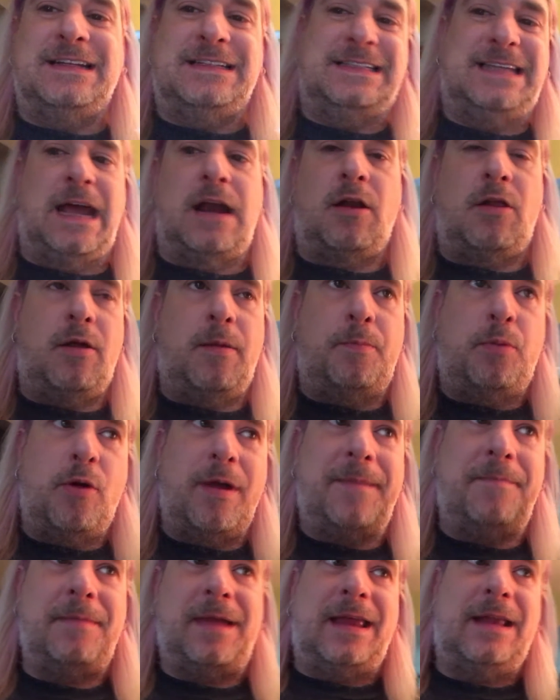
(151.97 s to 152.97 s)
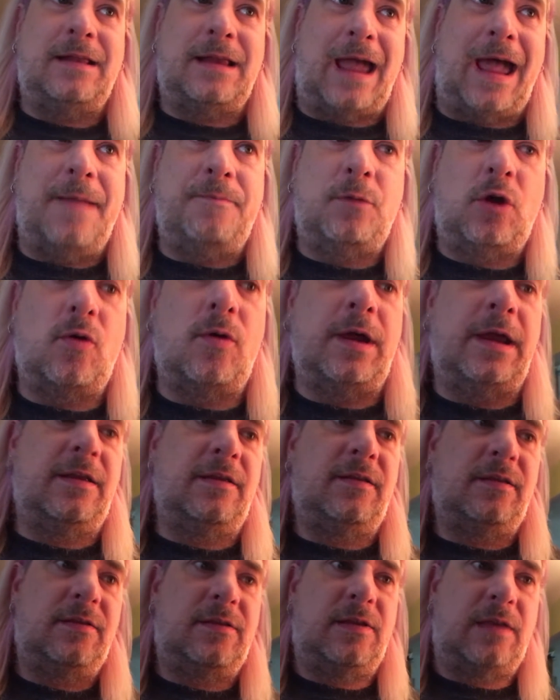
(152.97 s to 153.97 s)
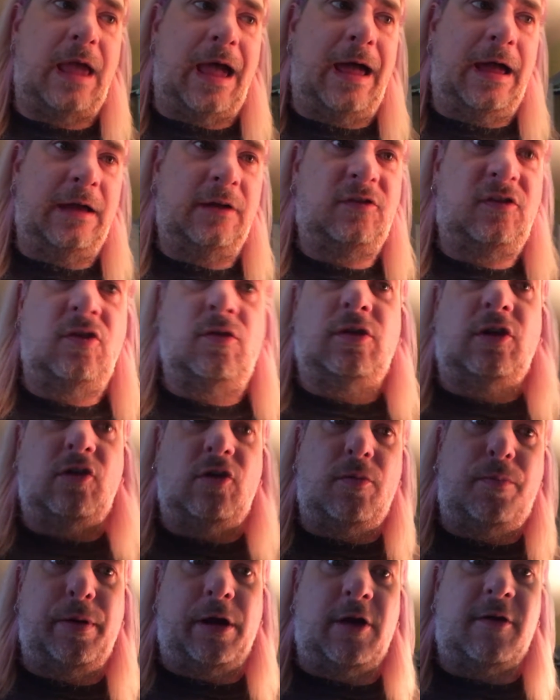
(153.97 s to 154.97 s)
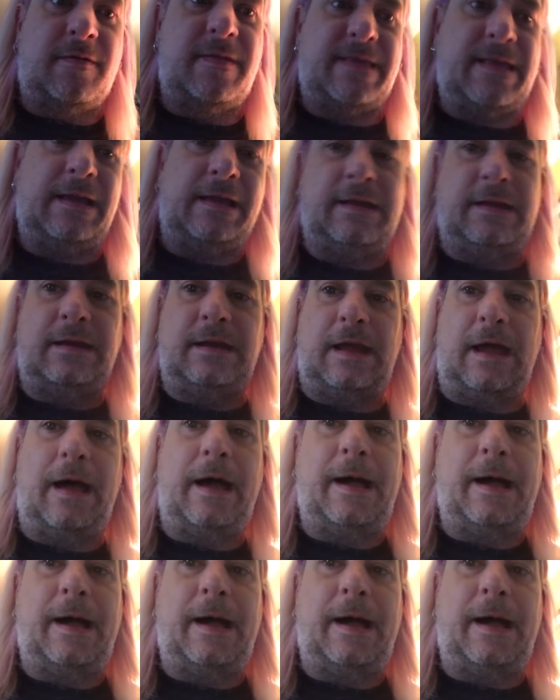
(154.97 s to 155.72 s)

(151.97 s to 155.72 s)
Dental appointment, I'm going to a new person